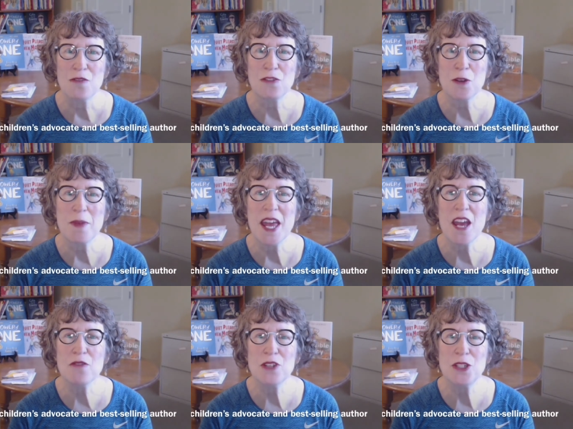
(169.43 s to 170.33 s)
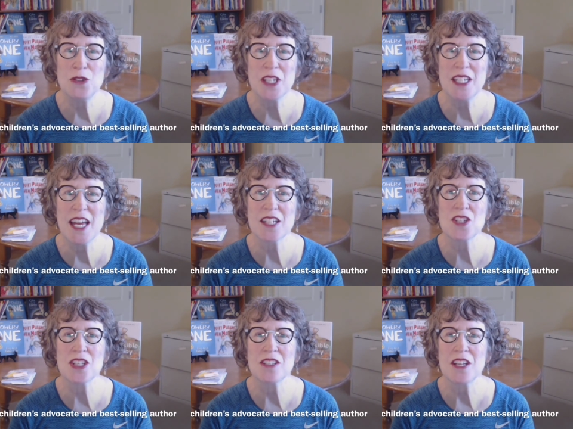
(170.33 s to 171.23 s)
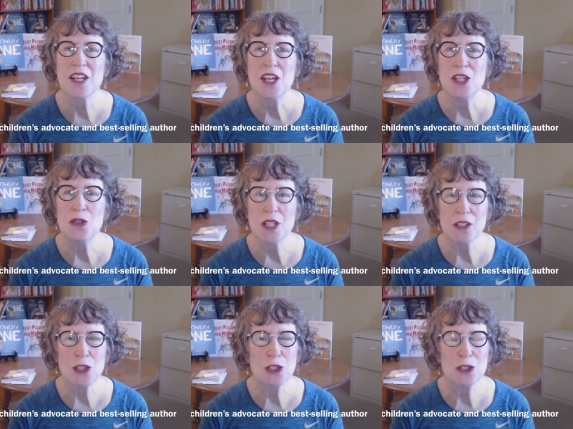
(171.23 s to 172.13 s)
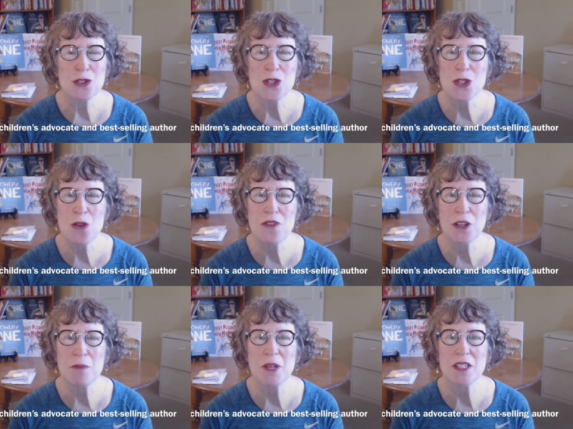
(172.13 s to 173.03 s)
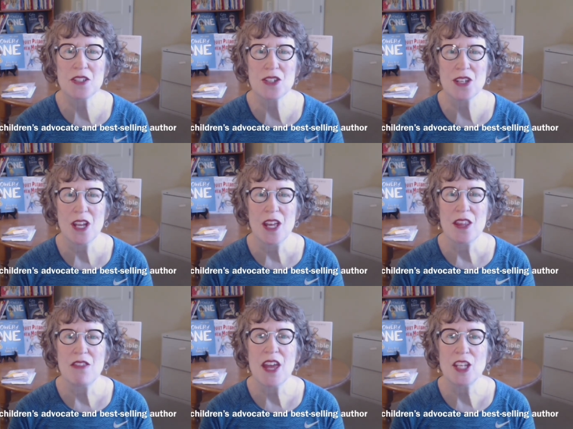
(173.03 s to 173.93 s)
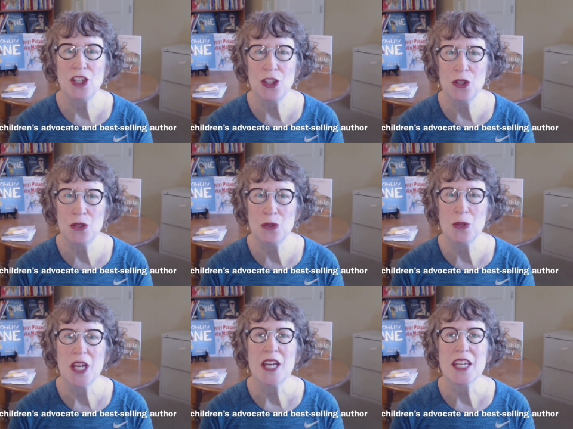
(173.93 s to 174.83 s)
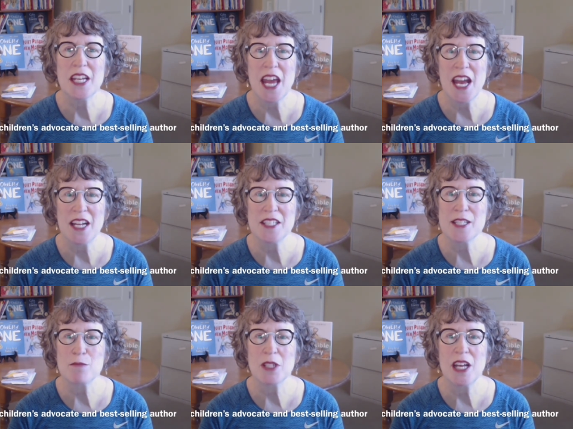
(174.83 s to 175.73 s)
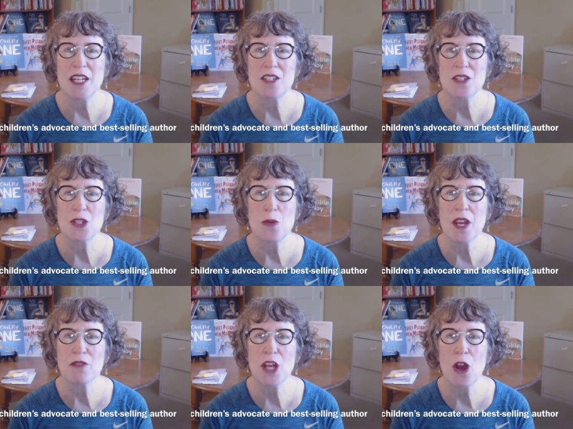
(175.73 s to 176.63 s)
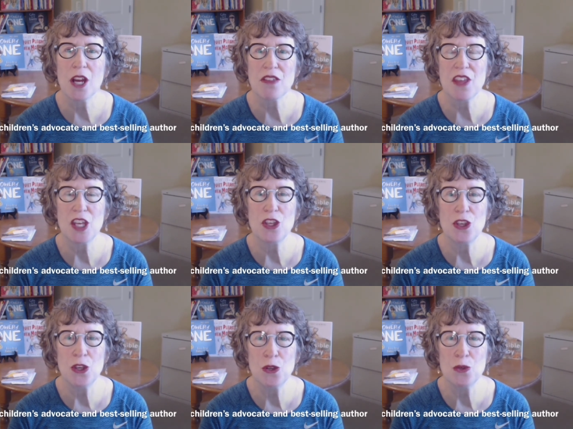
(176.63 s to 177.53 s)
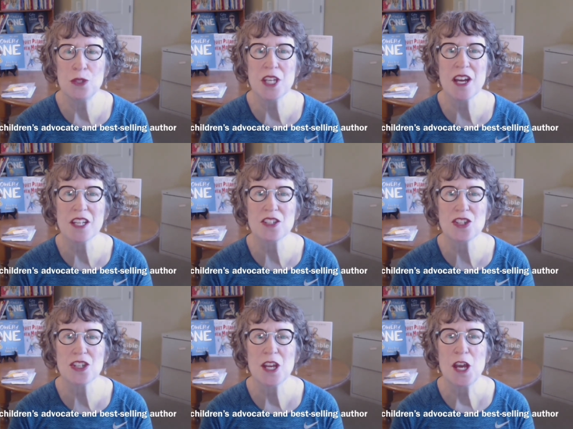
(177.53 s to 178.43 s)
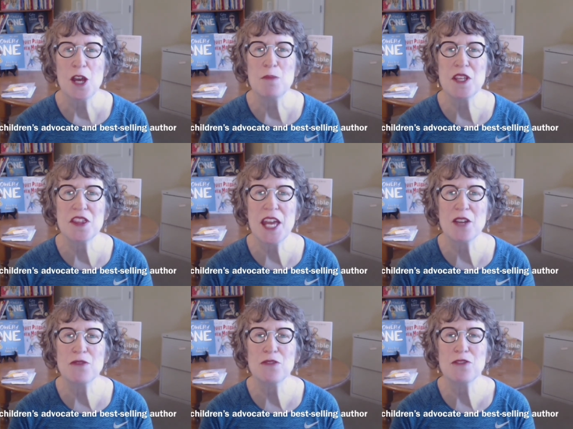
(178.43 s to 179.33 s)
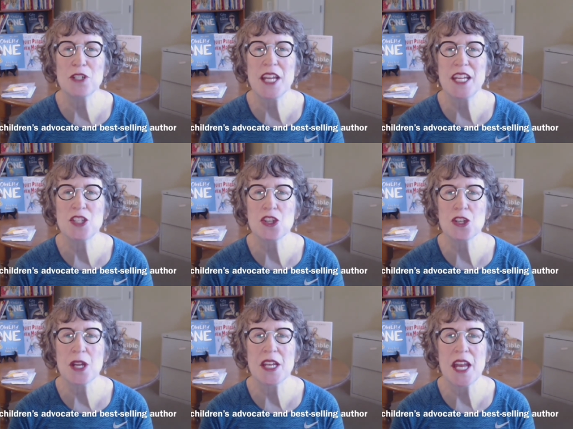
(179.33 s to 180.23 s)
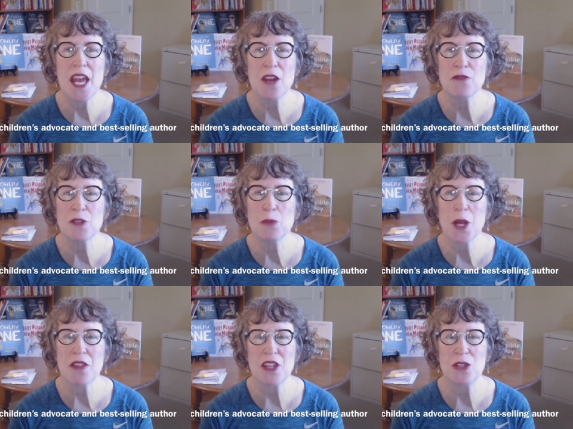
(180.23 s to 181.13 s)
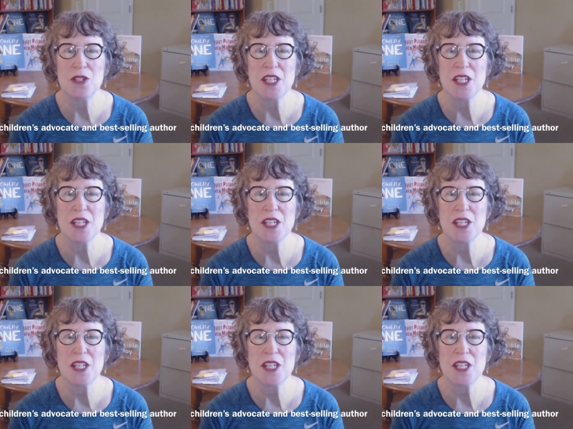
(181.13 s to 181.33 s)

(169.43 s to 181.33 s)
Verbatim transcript: From every new connection, you can learn so very much. Then you can add some light to every heart that you touch. Be thankful for nature and every breath that